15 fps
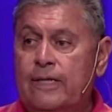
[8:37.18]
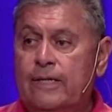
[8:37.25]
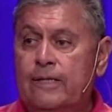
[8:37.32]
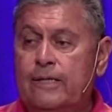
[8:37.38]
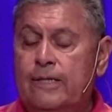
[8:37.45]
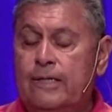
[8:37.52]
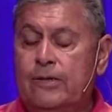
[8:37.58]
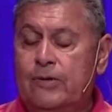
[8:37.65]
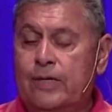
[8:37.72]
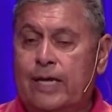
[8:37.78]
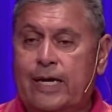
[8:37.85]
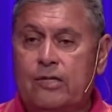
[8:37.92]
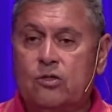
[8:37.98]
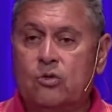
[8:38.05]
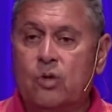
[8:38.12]
You and I
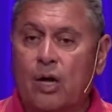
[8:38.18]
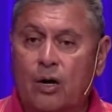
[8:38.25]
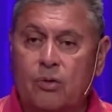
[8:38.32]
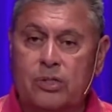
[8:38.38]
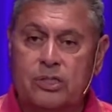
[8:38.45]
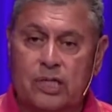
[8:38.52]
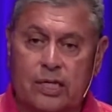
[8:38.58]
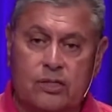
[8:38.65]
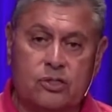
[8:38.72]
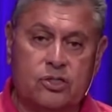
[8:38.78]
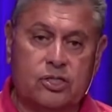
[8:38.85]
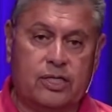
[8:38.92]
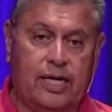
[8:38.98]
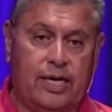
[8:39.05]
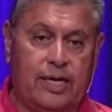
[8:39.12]
don't always
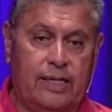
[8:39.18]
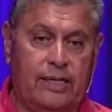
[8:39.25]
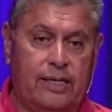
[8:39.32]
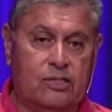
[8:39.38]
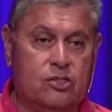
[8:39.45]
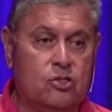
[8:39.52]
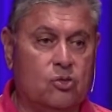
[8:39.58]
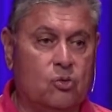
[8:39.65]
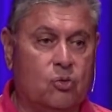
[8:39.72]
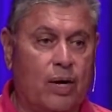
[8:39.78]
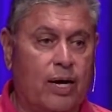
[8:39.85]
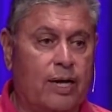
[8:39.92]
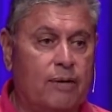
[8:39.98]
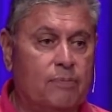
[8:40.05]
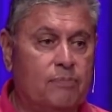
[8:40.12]
understand as to
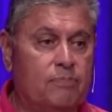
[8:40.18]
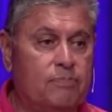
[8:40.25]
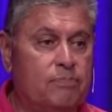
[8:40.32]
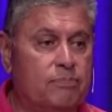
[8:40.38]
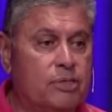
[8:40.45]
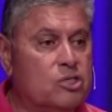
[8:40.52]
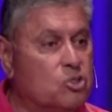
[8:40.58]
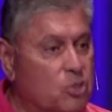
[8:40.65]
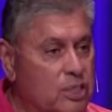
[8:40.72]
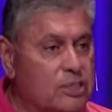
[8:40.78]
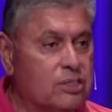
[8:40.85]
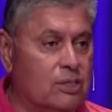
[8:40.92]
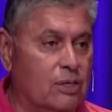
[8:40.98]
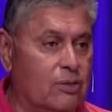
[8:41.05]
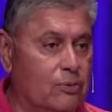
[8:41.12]
why, but
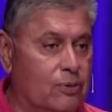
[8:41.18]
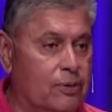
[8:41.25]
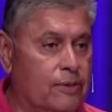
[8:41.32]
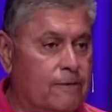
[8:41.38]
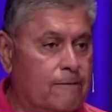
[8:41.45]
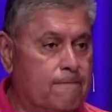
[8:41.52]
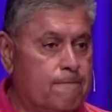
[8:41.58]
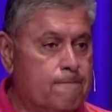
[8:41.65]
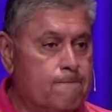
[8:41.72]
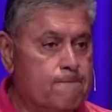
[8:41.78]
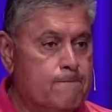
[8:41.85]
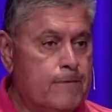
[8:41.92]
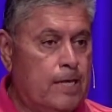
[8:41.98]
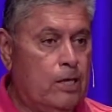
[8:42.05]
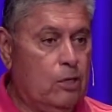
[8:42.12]
trust the Lord.
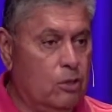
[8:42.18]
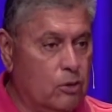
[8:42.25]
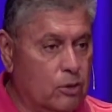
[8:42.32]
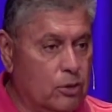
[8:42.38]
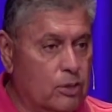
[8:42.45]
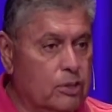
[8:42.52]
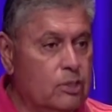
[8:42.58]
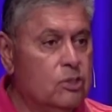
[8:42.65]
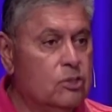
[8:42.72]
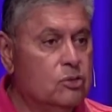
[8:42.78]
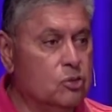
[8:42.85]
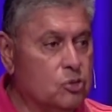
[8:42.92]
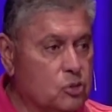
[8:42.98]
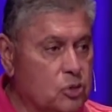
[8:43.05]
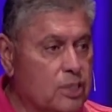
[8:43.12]
Learn
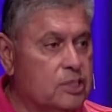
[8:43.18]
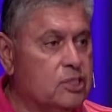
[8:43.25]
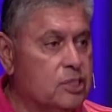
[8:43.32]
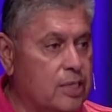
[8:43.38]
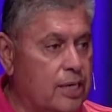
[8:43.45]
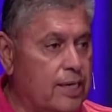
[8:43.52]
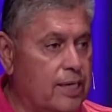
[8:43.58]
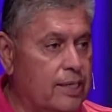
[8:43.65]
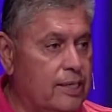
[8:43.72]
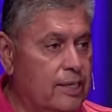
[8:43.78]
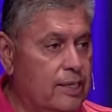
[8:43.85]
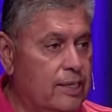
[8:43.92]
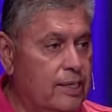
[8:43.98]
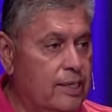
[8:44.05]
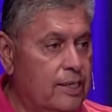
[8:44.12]
to trust God
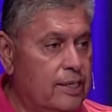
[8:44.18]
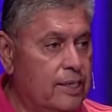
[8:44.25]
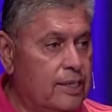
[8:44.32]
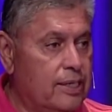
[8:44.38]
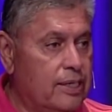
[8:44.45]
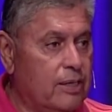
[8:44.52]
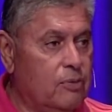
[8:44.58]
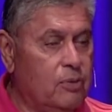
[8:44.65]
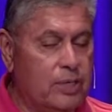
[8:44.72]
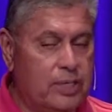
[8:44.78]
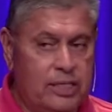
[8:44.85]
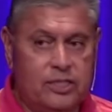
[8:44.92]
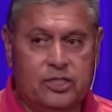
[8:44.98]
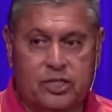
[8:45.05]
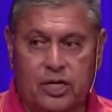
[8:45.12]
and what
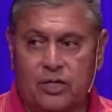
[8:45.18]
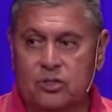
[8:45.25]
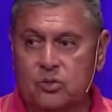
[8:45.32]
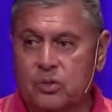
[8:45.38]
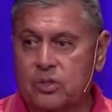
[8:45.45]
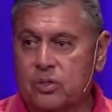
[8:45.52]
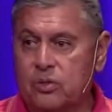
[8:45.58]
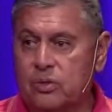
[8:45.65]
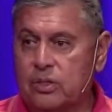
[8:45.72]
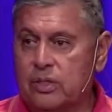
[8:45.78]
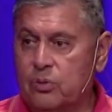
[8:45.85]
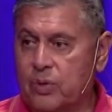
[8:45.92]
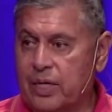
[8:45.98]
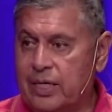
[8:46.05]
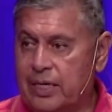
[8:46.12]
he shares with you and the
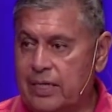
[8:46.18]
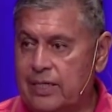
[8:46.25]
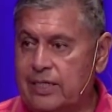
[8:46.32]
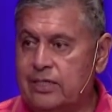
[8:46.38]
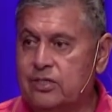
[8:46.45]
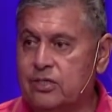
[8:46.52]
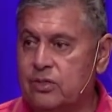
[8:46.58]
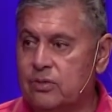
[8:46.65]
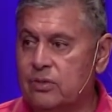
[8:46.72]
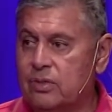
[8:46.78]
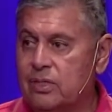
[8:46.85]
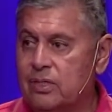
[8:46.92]
way he leads you.